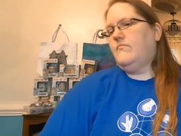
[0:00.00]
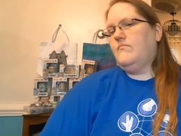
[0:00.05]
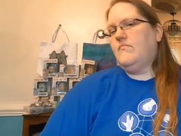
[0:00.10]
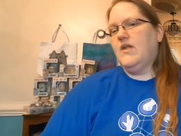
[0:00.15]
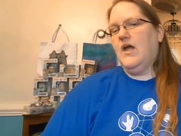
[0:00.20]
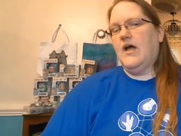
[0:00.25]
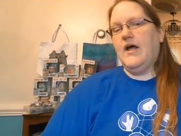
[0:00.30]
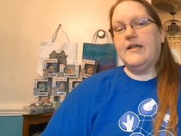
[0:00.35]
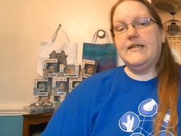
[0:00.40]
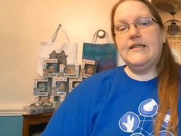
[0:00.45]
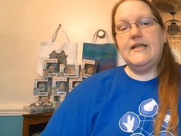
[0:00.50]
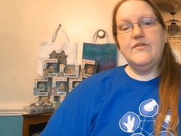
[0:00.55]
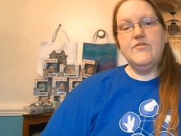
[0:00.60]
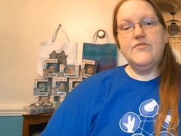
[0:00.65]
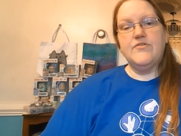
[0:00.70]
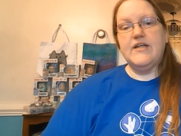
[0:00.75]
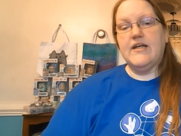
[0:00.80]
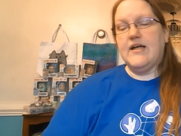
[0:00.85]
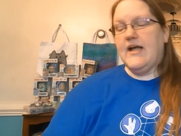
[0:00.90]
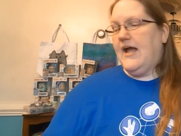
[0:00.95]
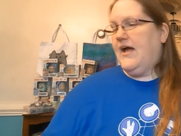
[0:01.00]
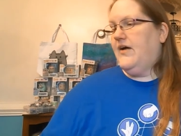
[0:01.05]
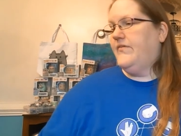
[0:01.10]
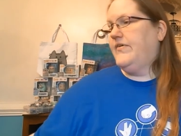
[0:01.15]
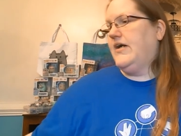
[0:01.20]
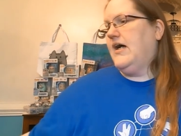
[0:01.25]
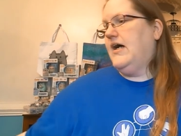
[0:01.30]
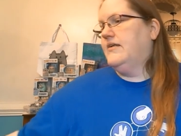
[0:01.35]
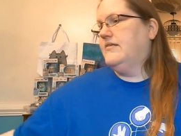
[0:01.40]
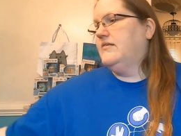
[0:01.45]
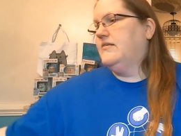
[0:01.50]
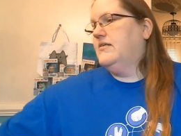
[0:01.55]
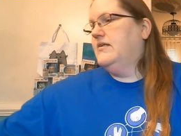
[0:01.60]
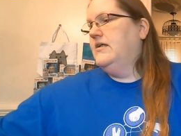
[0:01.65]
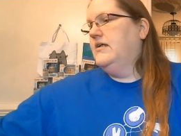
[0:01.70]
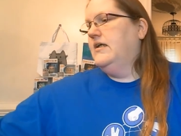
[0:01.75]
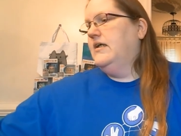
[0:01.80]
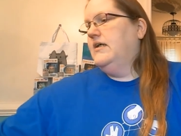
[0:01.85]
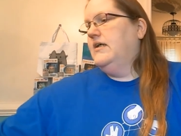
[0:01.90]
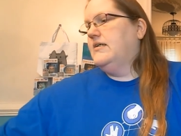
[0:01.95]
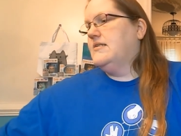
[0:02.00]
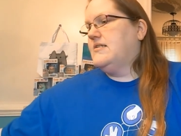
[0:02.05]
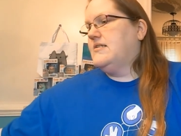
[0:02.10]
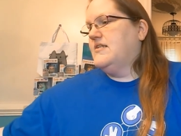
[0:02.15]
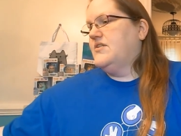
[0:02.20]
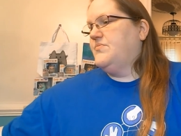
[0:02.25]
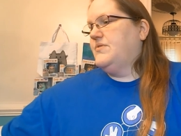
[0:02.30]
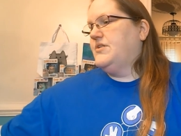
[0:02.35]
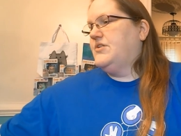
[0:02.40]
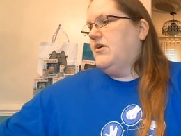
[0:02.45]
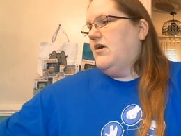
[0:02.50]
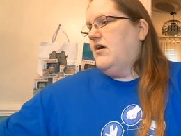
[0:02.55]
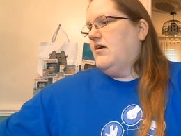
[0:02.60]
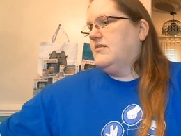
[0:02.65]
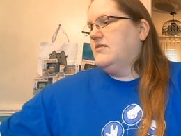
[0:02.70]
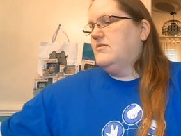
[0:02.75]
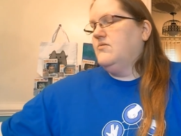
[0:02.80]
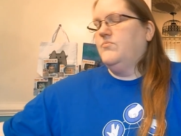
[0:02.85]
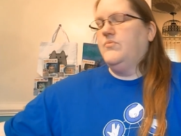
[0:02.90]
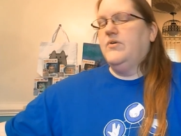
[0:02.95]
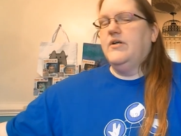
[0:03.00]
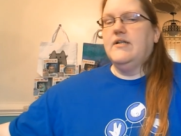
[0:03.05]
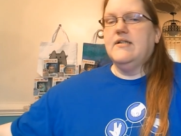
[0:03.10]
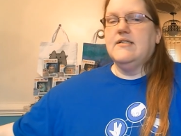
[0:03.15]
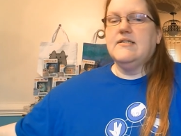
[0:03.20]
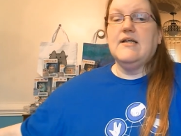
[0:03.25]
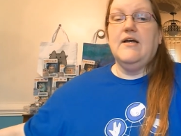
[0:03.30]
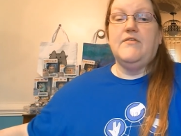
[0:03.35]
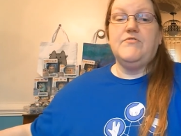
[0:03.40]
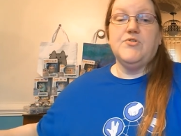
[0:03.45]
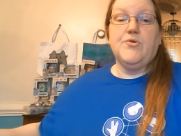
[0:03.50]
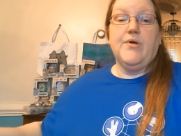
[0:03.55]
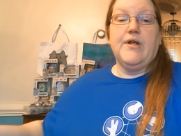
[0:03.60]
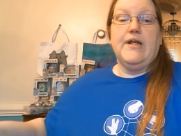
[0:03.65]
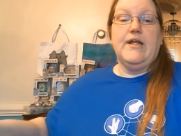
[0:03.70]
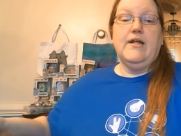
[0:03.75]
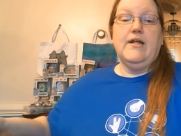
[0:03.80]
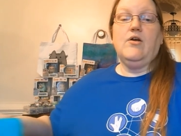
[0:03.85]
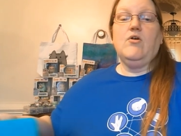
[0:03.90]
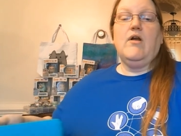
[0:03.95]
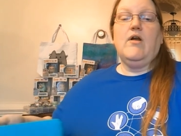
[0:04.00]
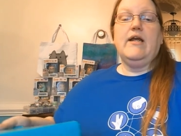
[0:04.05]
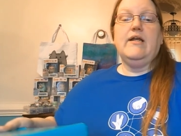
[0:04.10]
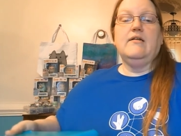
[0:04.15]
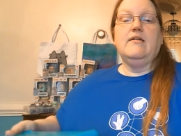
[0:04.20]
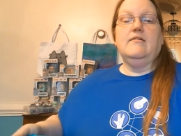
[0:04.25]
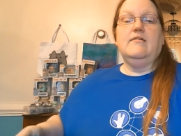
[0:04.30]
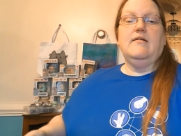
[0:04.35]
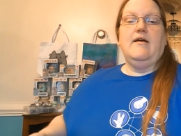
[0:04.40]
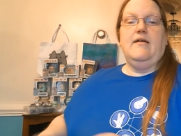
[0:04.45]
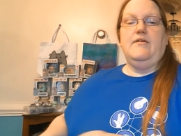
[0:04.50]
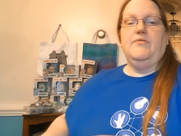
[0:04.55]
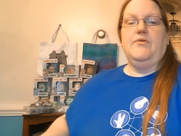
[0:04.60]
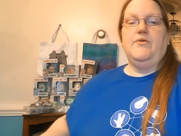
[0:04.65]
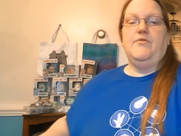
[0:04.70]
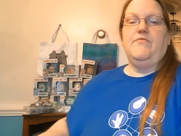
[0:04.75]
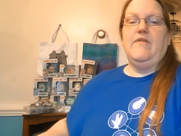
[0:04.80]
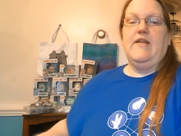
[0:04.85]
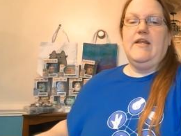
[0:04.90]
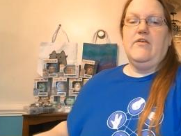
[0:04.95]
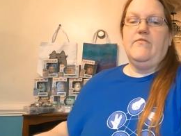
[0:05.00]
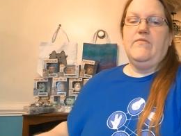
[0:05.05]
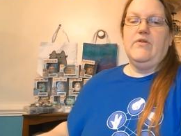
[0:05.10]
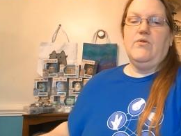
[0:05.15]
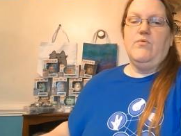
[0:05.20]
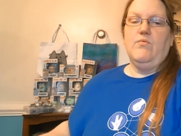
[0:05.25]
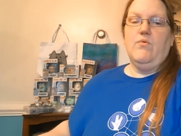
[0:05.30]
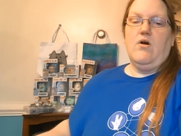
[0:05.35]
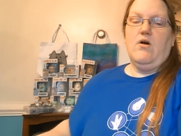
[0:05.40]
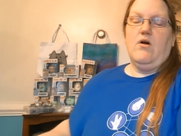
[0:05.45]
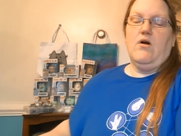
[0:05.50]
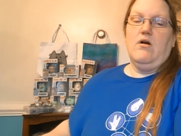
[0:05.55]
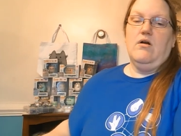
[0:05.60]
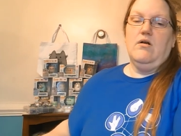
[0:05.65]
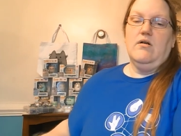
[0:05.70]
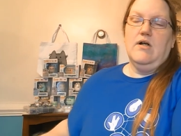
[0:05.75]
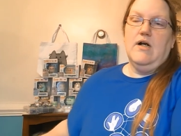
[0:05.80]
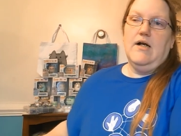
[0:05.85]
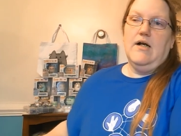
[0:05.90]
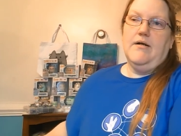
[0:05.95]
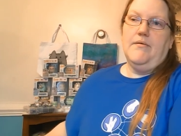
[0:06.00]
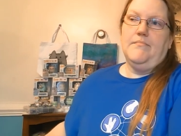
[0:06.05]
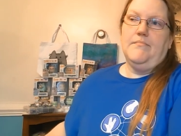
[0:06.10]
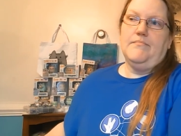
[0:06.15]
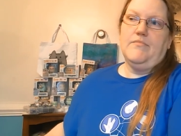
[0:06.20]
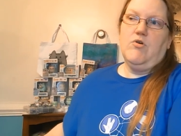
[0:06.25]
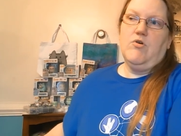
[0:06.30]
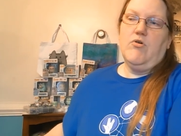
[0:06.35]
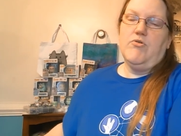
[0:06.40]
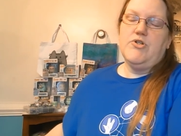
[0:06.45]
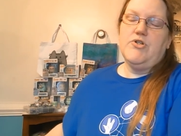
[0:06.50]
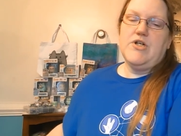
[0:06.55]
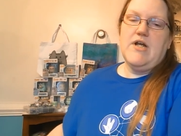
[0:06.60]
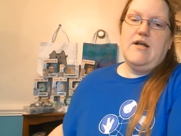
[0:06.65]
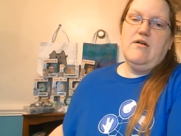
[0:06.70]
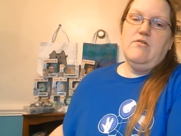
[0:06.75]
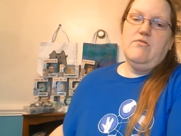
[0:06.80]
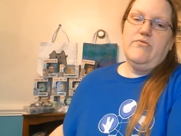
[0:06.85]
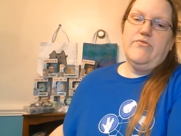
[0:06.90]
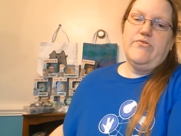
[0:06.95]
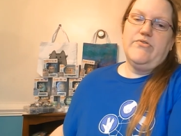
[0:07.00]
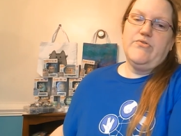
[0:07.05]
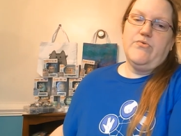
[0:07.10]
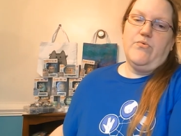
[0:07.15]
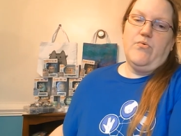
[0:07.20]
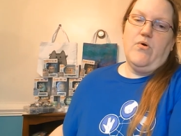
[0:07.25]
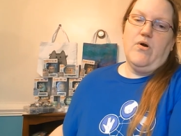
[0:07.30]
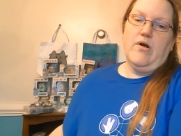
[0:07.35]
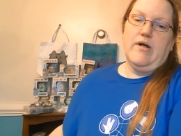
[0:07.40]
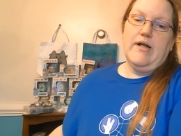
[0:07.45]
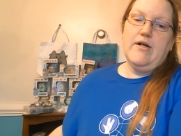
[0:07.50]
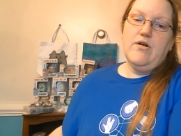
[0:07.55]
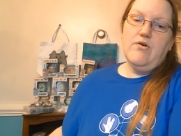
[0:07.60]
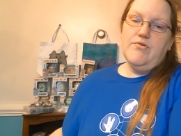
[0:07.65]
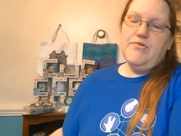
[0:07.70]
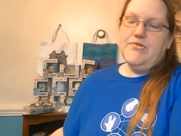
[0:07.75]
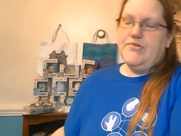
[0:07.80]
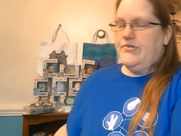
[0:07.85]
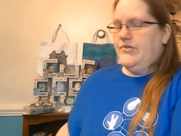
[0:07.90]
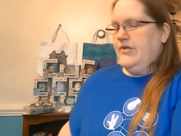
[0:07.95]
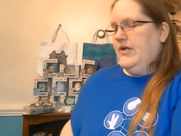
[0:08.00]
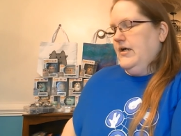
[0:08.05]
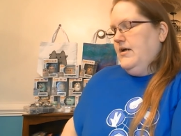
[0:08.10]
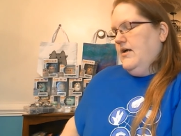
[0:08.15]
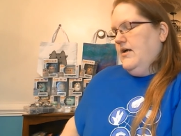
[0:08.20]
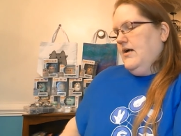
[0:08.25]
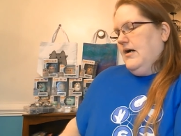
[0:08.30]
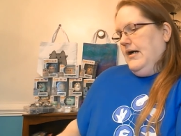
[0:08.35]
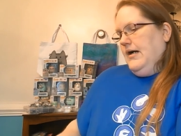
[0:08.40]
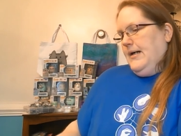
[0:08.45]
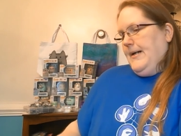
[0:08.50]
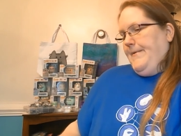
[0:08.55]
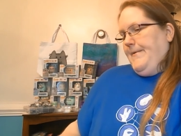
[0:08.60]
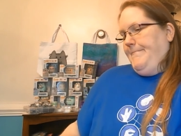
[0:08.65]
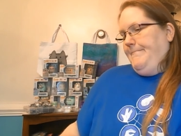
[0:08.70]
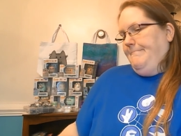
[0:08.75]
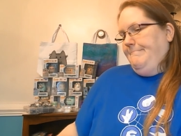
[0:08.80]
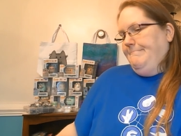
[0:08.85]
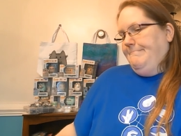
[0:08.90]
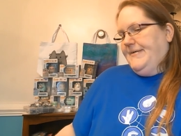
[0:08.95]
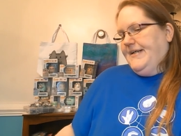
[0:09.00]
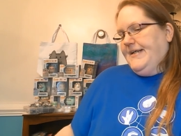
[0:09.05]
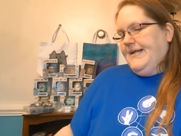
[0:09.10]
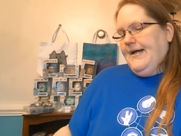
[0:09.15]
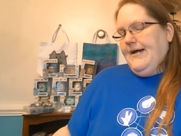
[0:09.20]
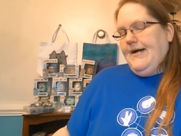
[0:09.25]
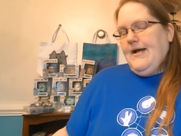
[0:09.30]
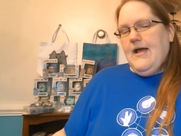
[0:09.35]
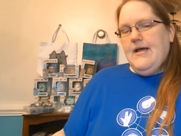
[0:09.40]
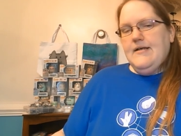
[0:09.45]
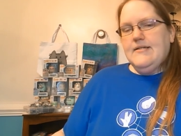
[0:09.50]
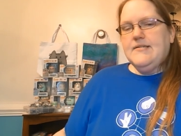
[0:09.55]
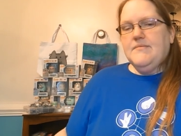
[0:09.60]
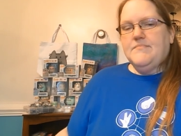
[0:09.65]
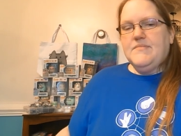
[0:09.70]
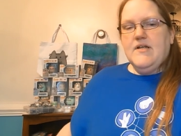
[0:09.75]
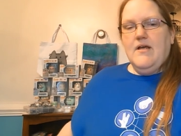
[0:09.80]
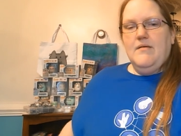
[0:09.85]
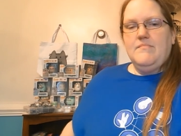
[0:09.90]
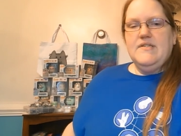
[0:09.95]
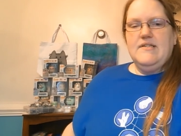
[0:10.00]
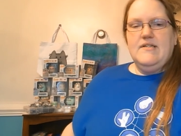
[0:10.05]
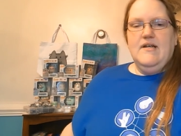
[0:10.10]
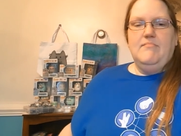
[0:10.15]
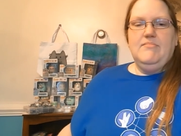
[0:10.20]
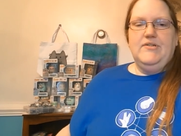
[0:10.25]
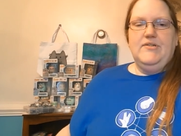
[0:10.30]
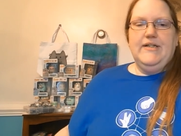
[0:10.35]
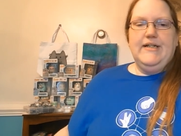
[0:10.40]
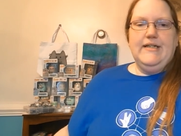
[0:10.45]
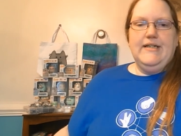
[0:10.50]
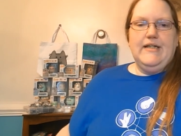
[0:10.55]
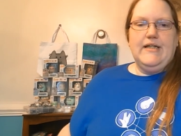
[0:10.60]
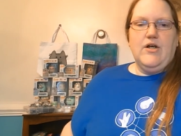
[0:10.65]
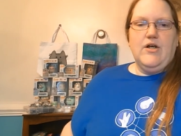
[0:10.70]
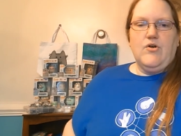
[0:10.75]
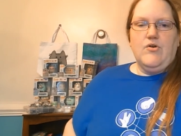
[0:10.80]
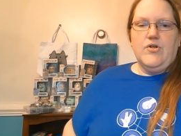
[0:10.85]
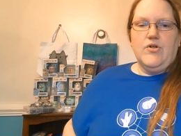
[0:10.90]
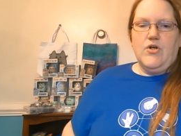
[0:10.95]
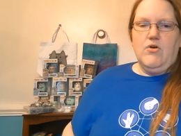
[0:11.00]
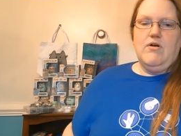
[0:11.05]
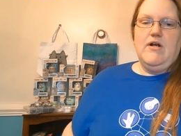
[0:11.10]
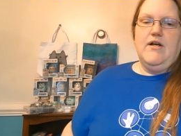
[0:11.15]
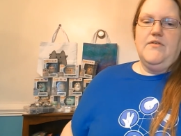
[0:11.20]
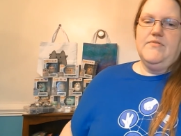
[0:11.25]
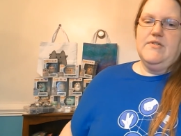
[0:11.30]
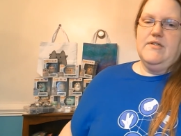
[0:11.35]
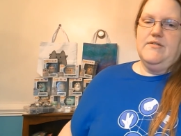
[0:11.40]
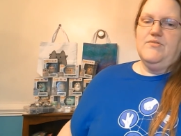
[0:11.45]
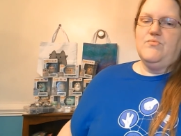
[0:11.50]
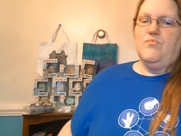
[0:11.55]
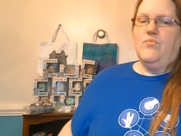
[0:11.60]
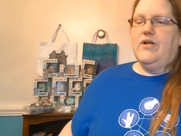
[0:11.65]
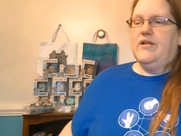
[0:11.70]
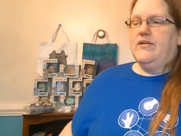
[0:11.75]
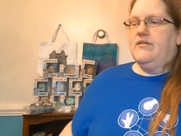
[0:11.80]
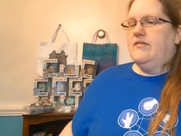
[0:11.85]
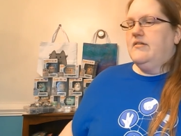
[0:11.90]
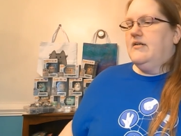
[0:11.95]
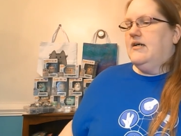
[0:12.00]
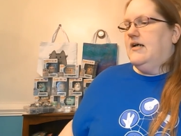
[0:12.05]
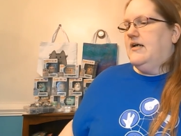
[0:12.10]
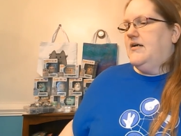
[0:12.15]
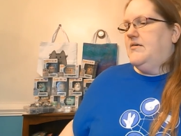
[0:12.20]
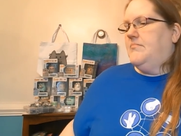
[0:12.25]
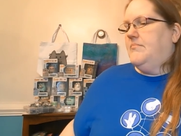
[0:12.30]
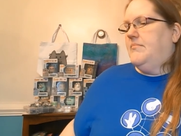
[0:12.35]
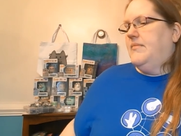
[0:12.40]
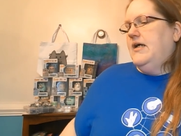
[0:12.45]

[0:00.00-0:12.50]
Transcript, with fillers: uh, the other thing I have gotten since we talked was I've joined KnitCrate. I don't know if any of you are um, crocheters or knitters. Um, but I sometimes dabble in the yarn crafts as well. Um,